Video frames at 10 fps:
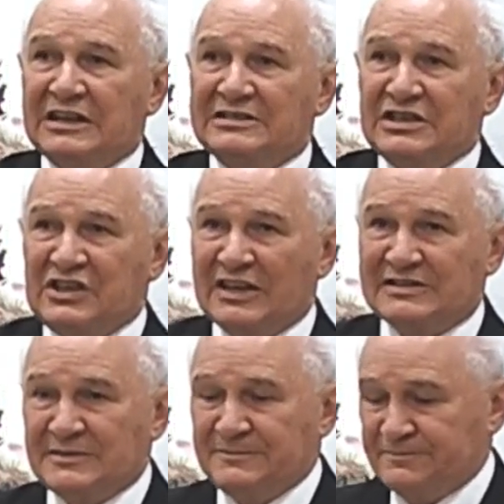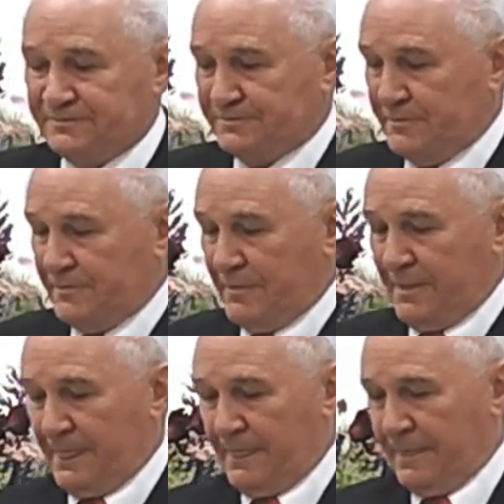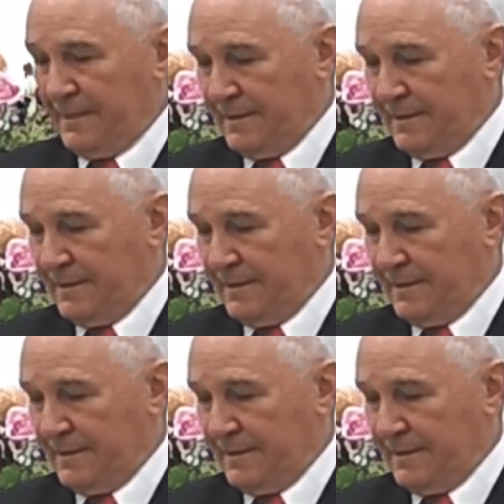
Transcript: heart and each assistance.